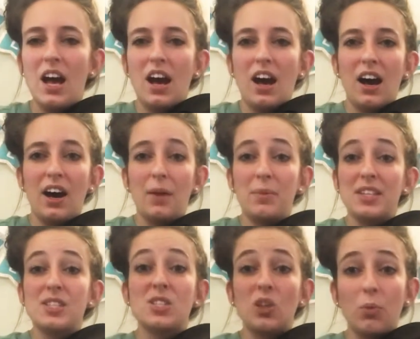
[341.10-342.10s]
It is
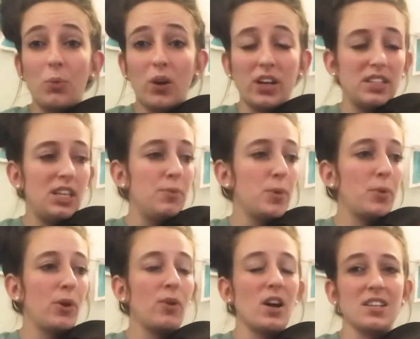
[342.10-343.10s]
so important to keep your bow
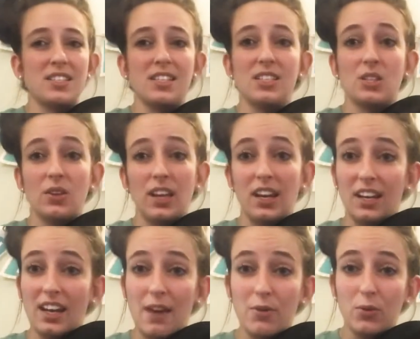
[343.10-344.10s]
rosin so that it can
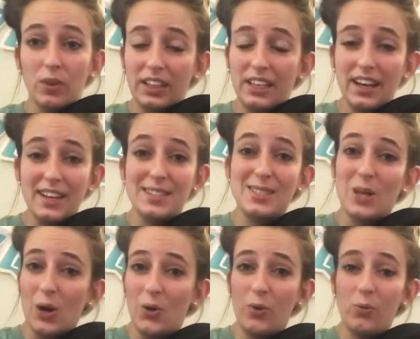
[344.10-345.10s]
have a really nice
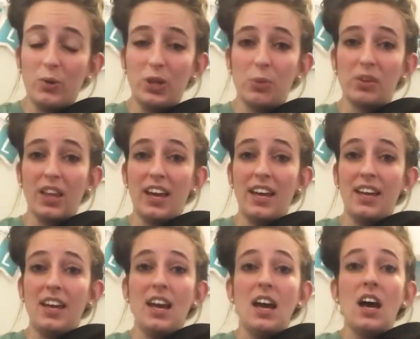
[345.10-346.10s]
tone when you're playing.
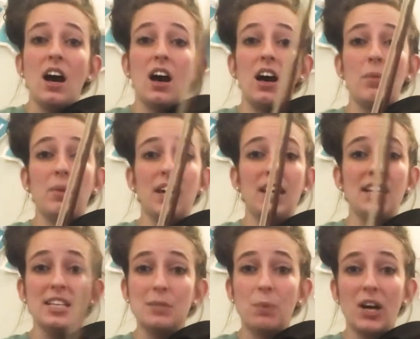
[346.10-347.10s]
It
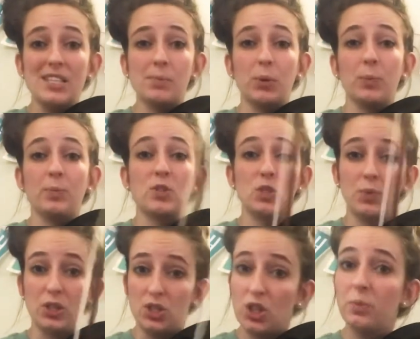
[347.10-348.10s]
is possible to
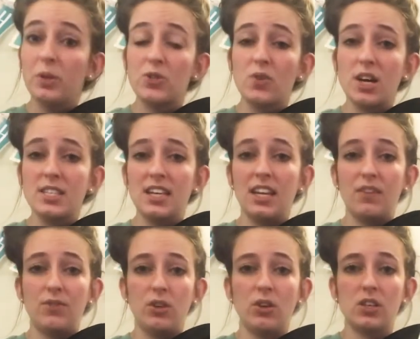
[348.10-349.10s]
put too much rosin. If
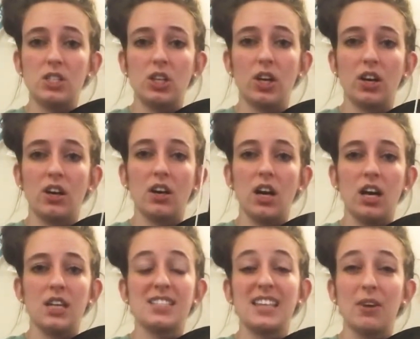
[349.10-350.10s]
you notice your
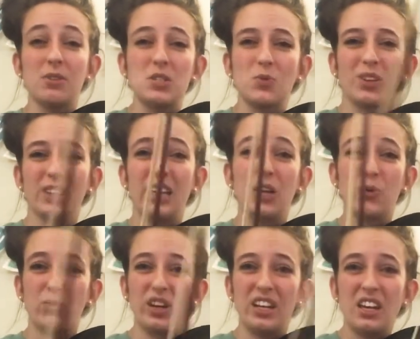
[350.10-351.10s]
sound is really
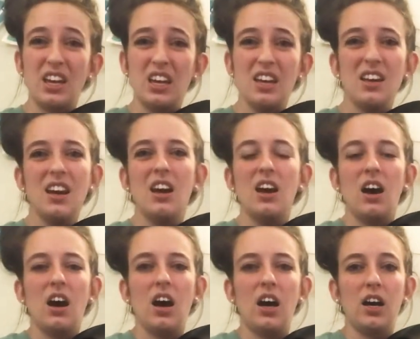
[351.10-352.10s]
gritty,
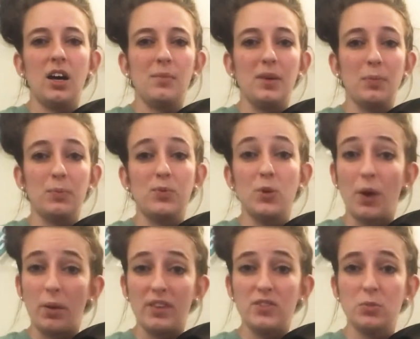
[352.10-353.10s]
if you
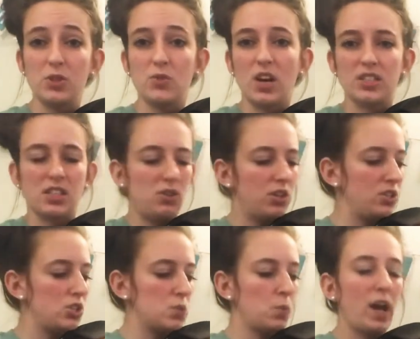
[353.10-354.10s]
probably have too much rosin, you can
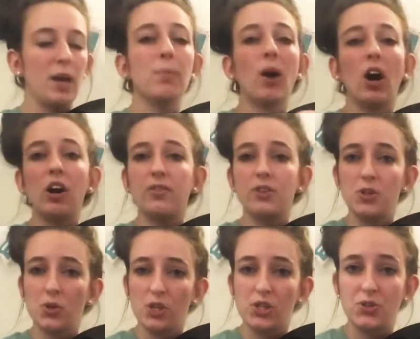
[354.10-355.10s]
just wipe off
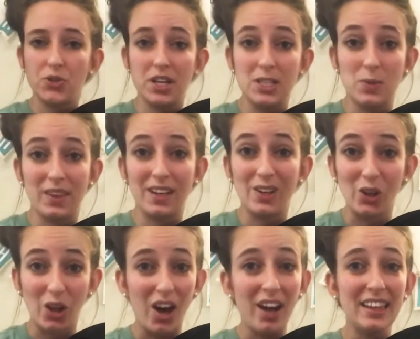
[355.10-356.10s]
your strings with a
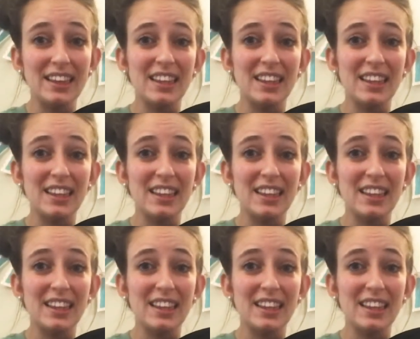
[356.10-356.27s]
cloth.